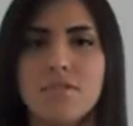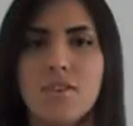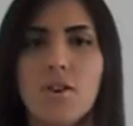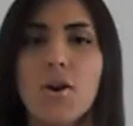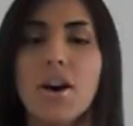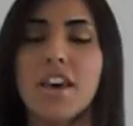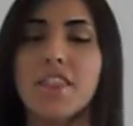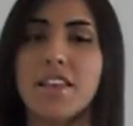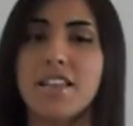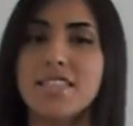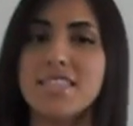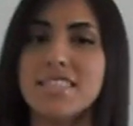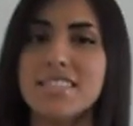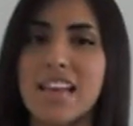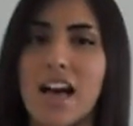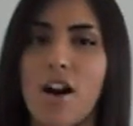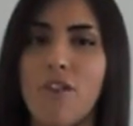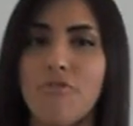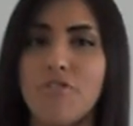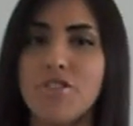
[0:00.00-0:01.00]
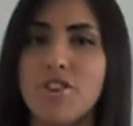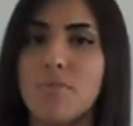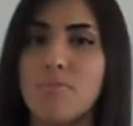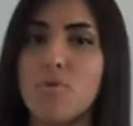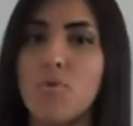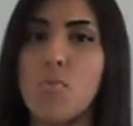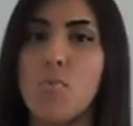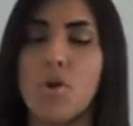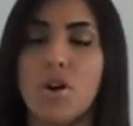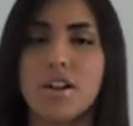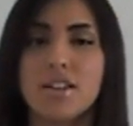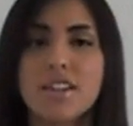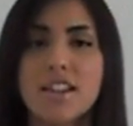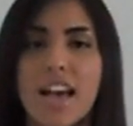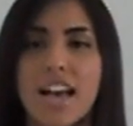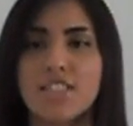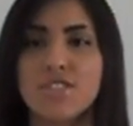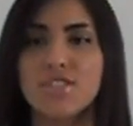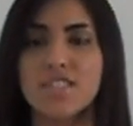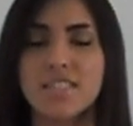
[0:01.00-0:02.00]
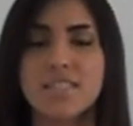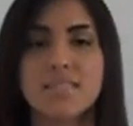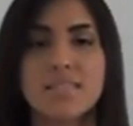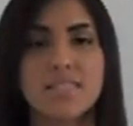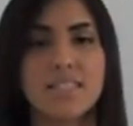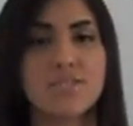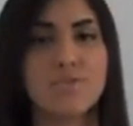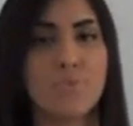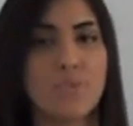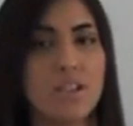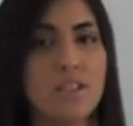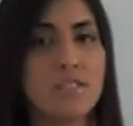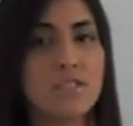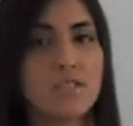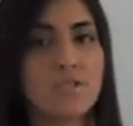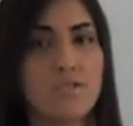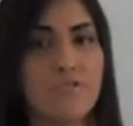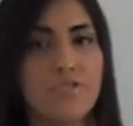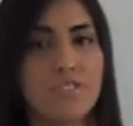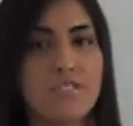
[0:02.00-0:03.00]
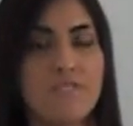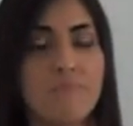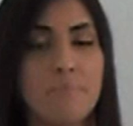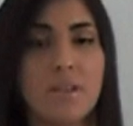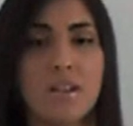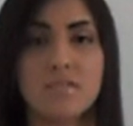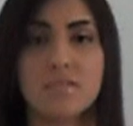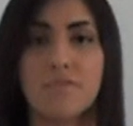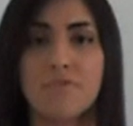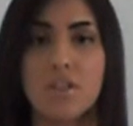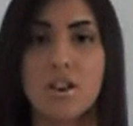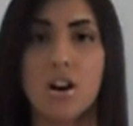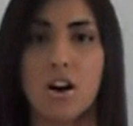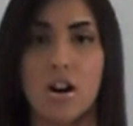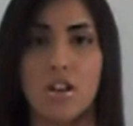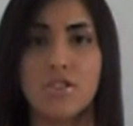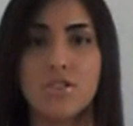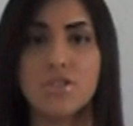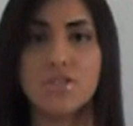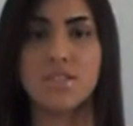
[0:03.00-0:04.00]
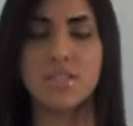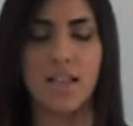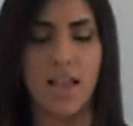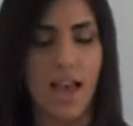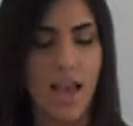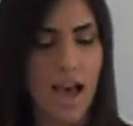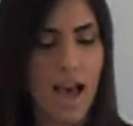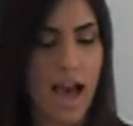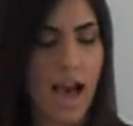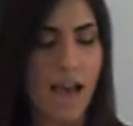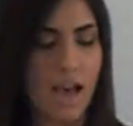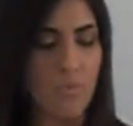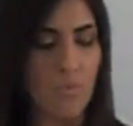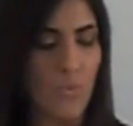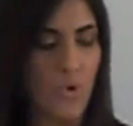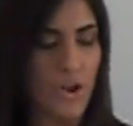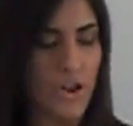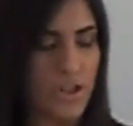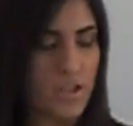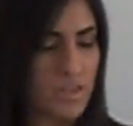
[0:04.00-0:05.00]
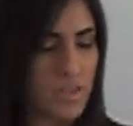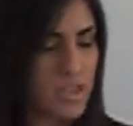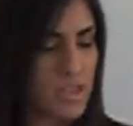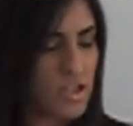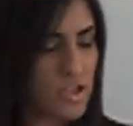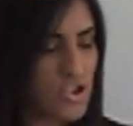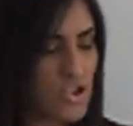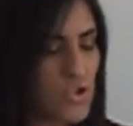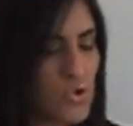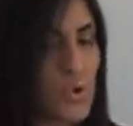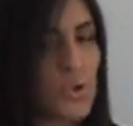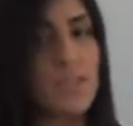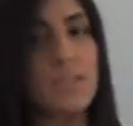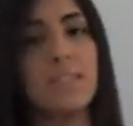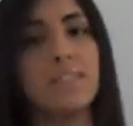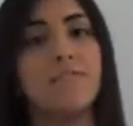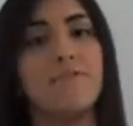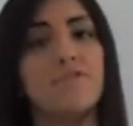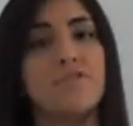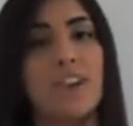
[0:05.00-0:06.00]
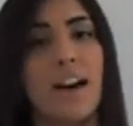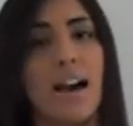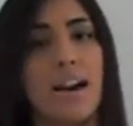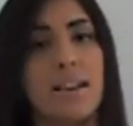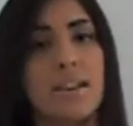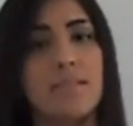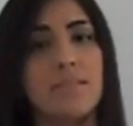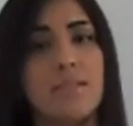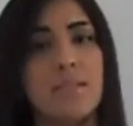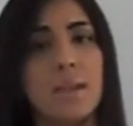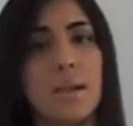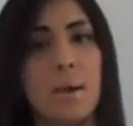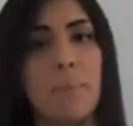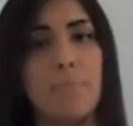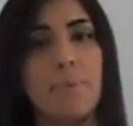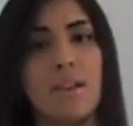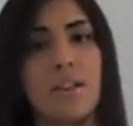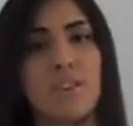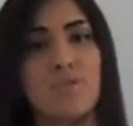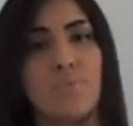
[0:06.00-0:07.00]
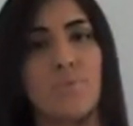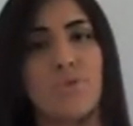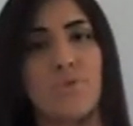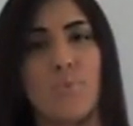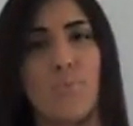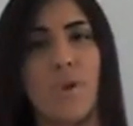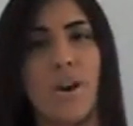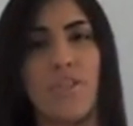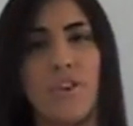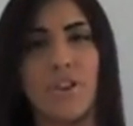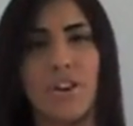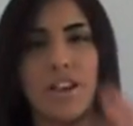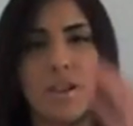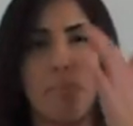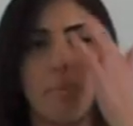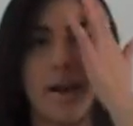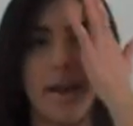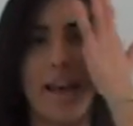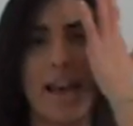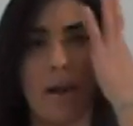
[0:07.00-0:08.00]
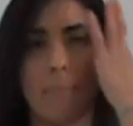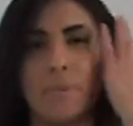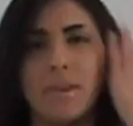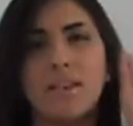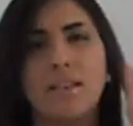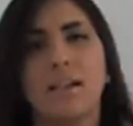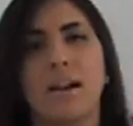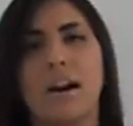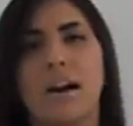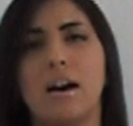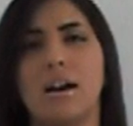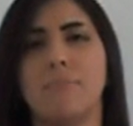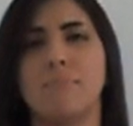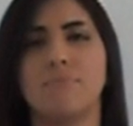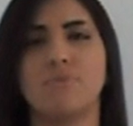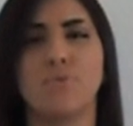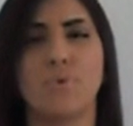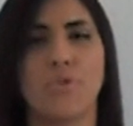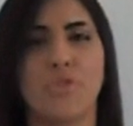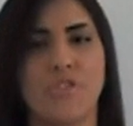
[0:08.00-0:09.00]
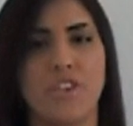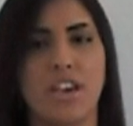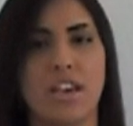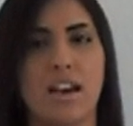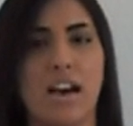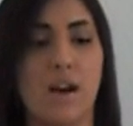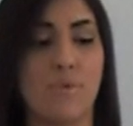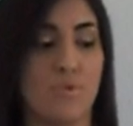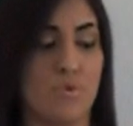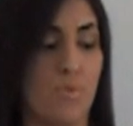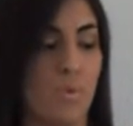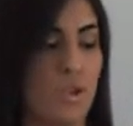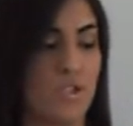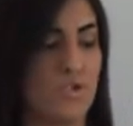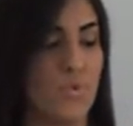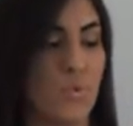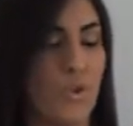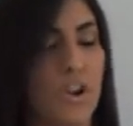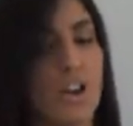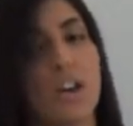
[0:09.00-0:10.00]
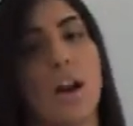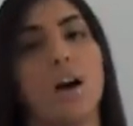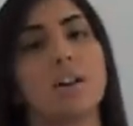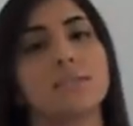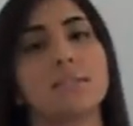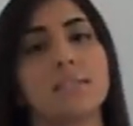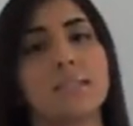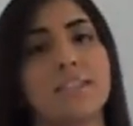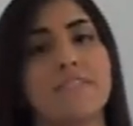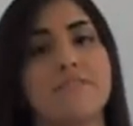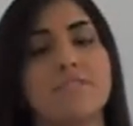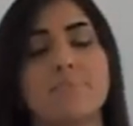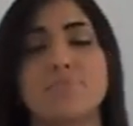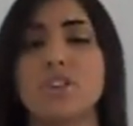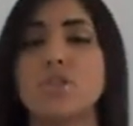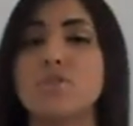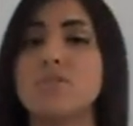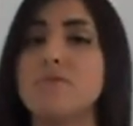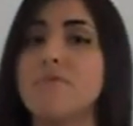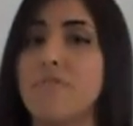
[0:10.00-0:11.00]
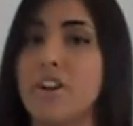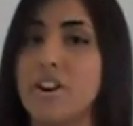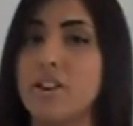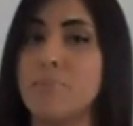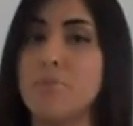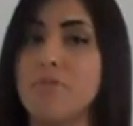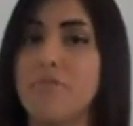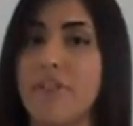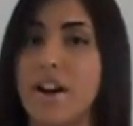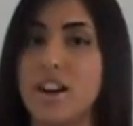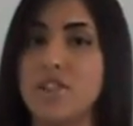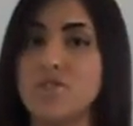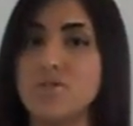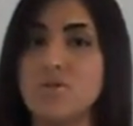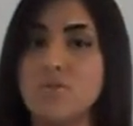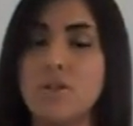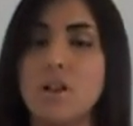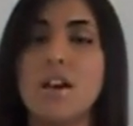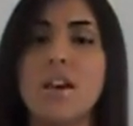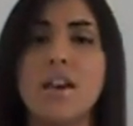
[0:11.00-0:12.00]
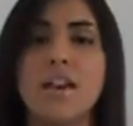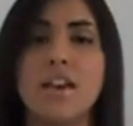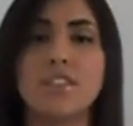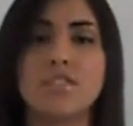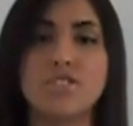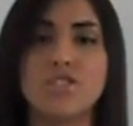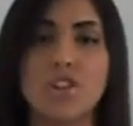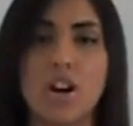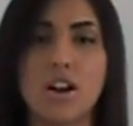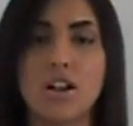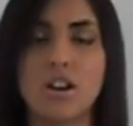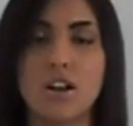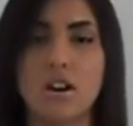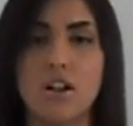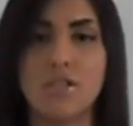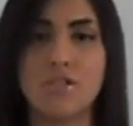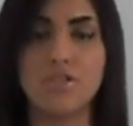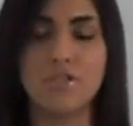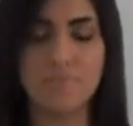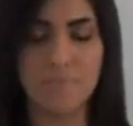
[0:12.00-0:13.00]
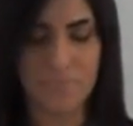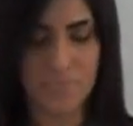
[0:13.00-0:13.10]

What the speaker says: Okay, this is outfit number one. As you can see, it's really conservative because of the colors. I'm wearing this short sleeve jacket because with the weather here in Miami, I don't think I would want to wear long sleeves, but it looks very professional. It's a dark color.